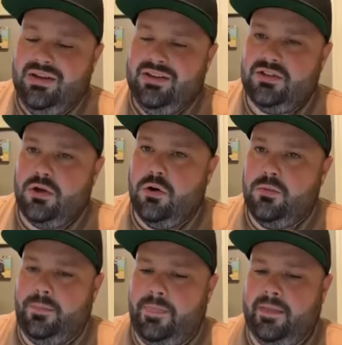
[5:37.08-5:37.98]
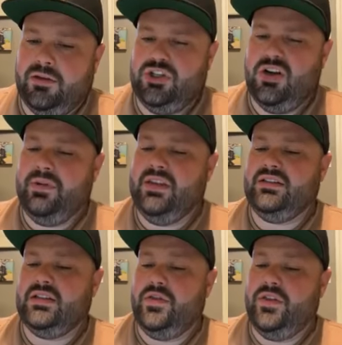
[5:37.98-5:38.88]
So jumping
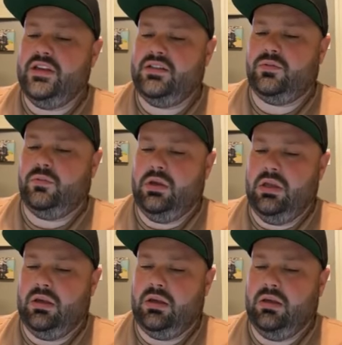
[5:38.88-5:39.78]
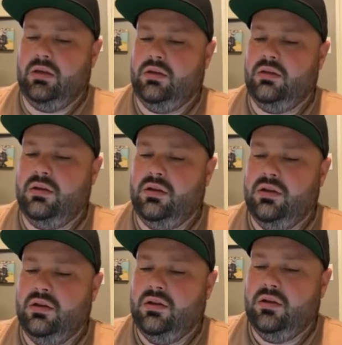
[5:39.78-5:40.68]
into this week,
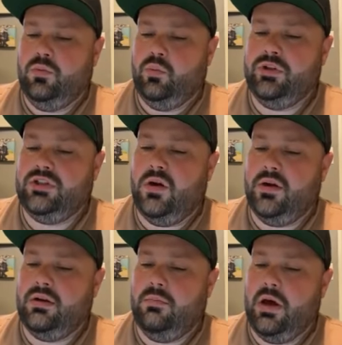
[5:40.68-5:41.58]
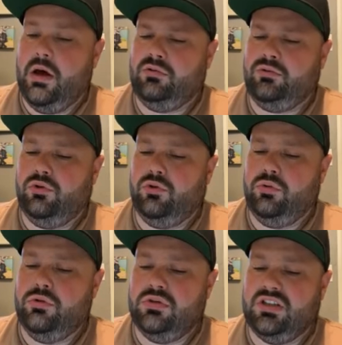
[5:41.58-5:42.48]
we're talking about
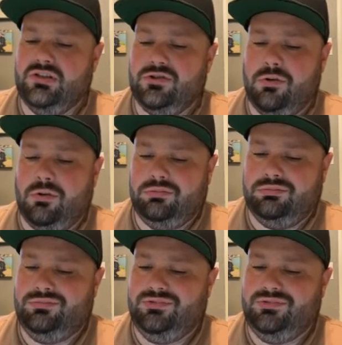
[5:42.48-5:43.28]
cruise control.